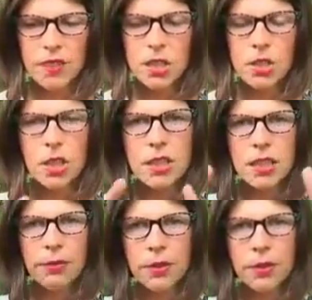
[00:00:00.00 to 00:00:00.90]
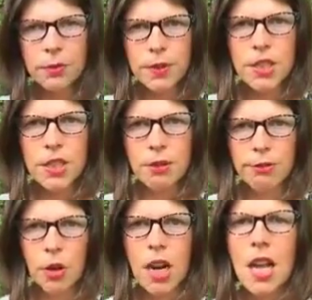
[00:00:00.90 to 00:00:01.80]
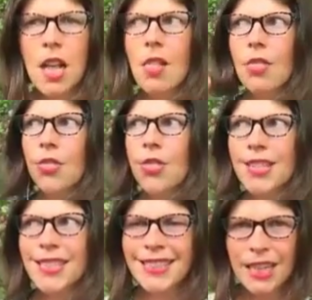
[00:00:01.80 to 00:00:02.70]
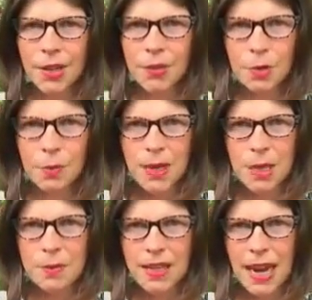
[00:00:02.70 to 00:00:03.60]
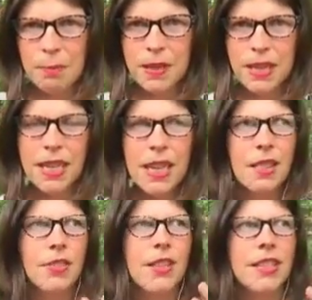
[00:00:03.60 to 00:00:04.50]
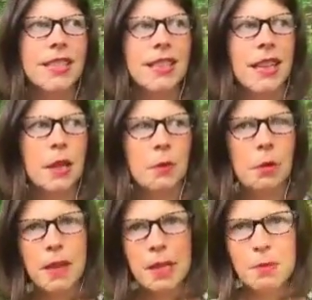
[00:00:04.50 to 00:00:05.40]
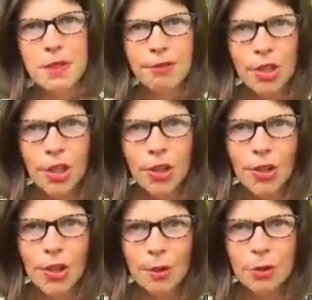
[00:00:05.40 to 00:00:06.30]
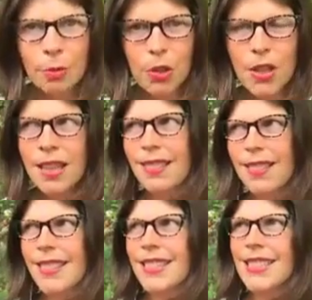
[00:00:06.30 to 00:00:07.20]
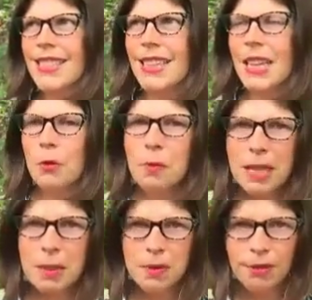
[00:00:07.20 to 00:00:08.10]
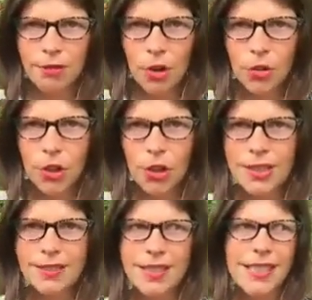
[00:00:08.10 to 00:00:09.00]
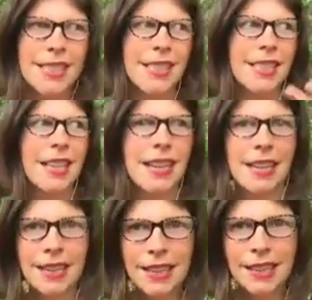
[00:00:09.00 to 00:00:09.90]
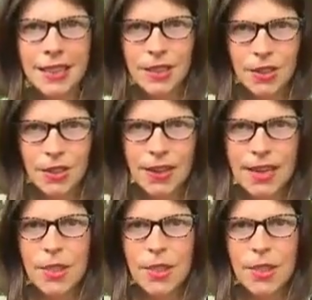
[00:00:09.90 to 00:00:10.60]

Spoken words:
It starts off with the reaching for this thing will make me happy. This thing will make me feel comfortable. This thing will make me feel good. This thing, right?